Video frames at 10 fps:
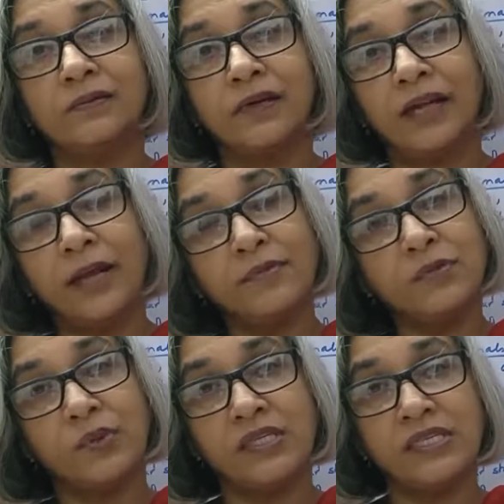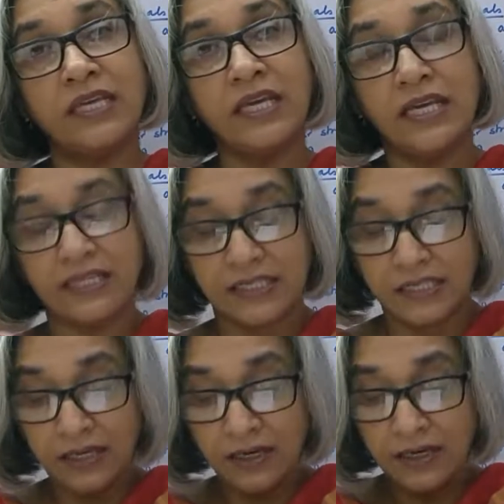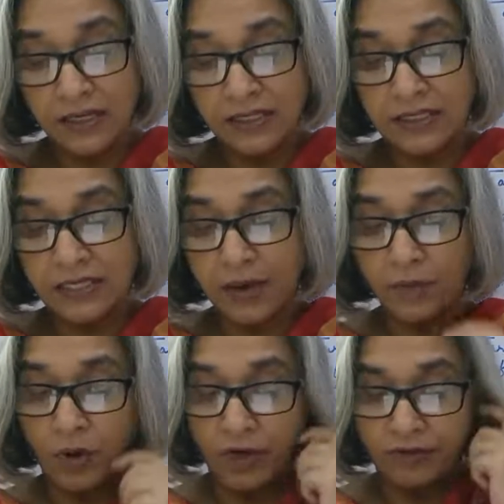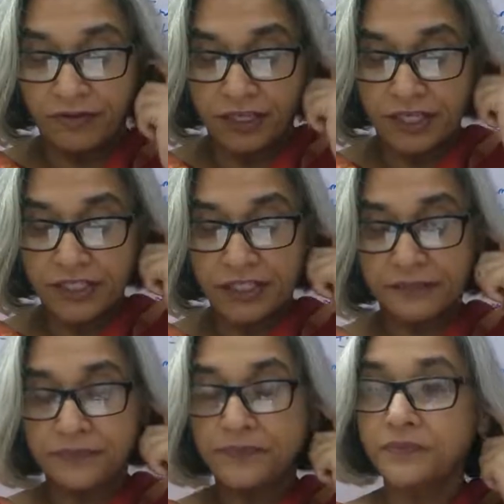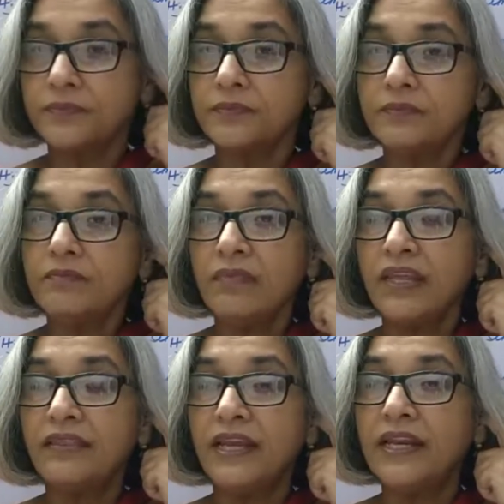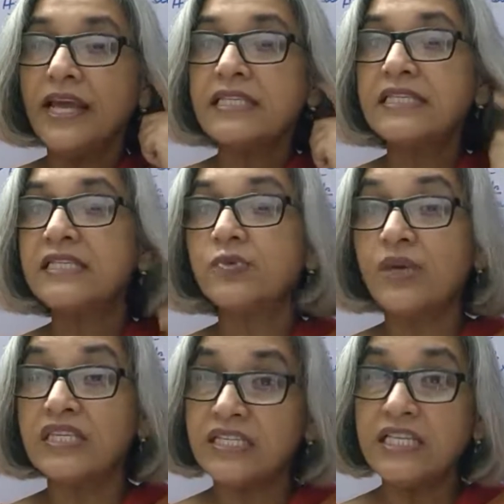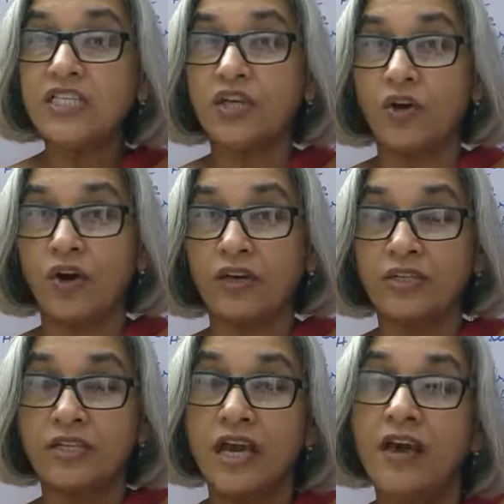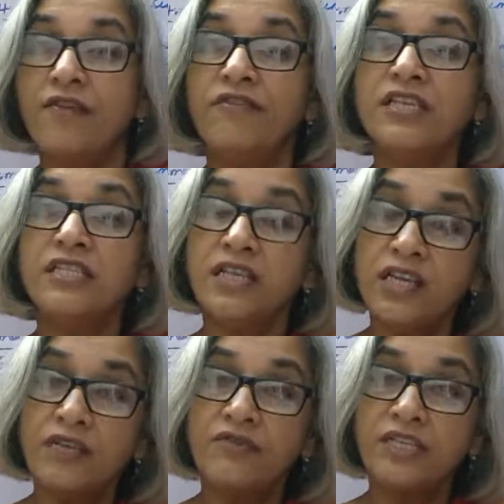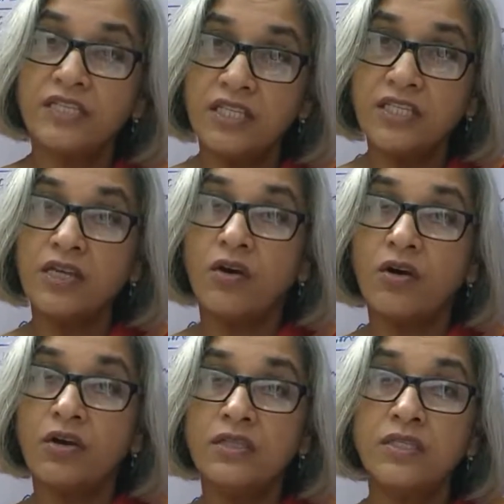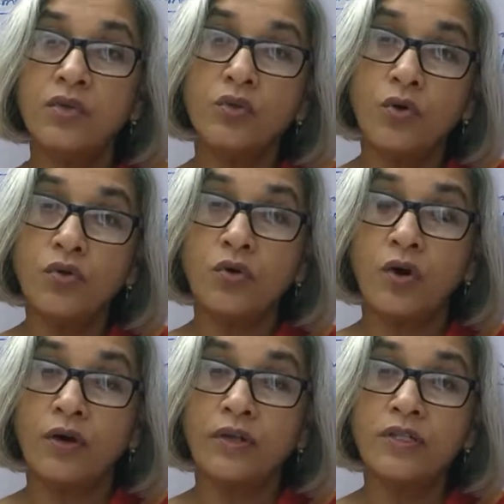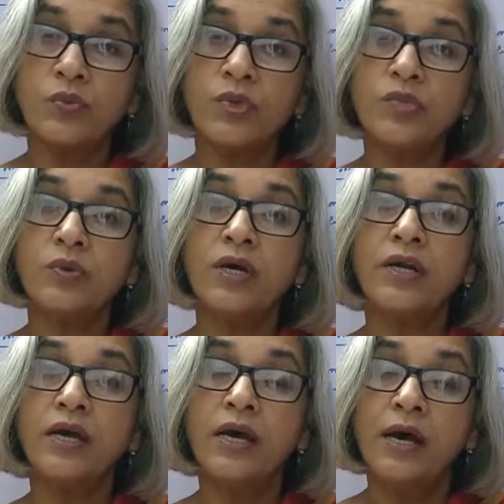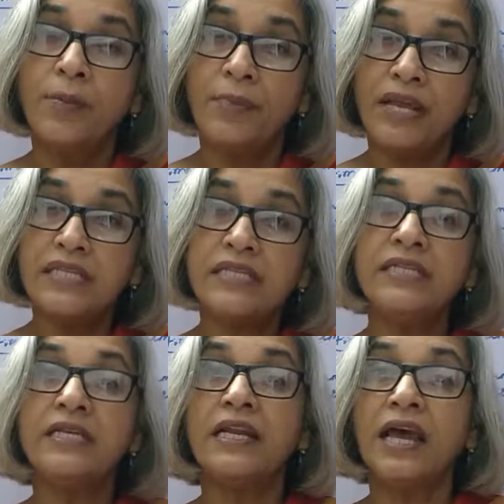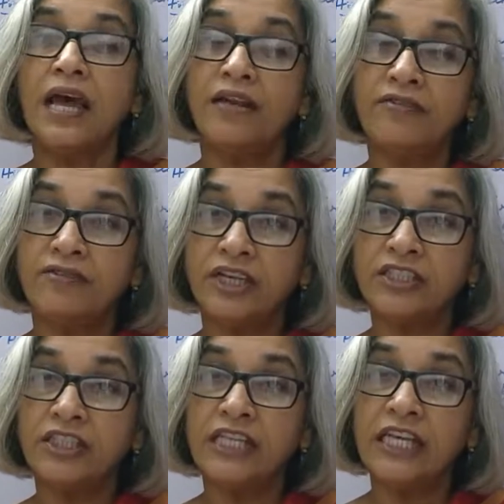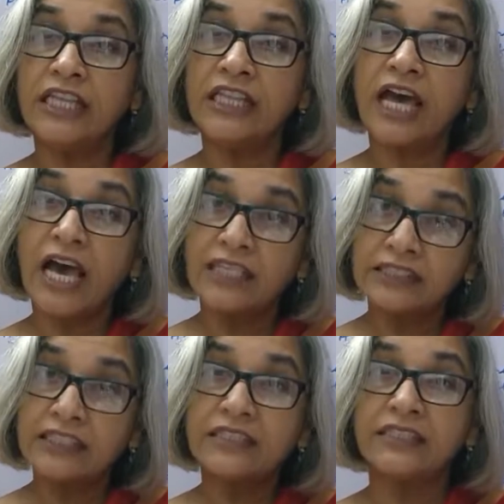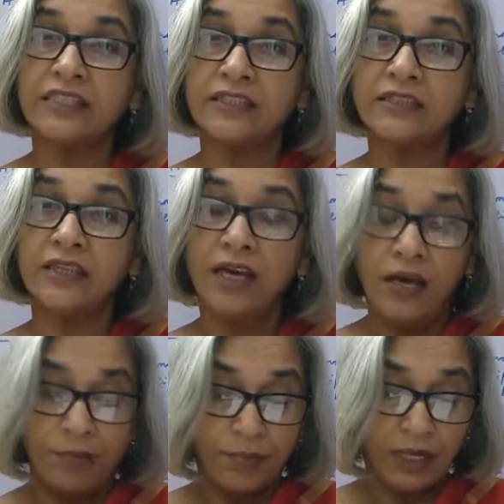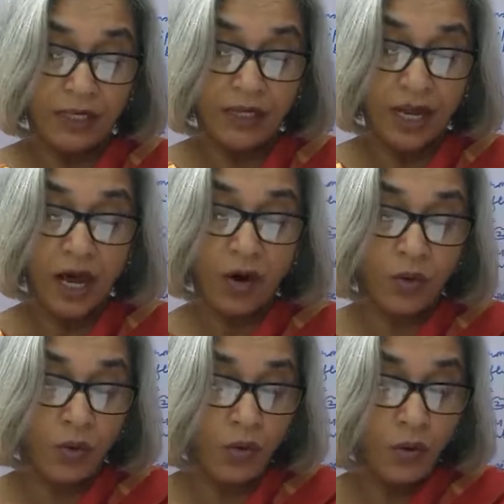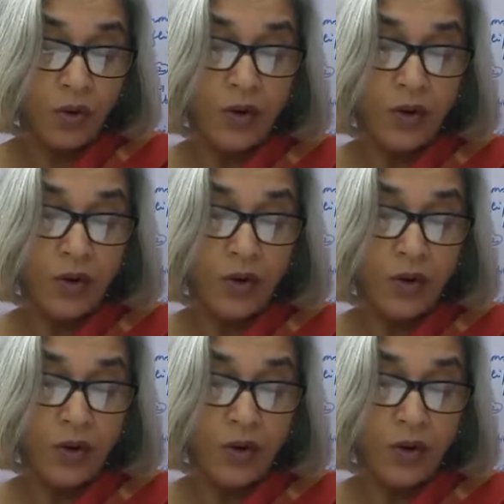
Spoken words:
grapes we see it is a stem modification. Then next is vestigial organs. Vestigial organs are those organs which were present and had a function in the ancestors, but now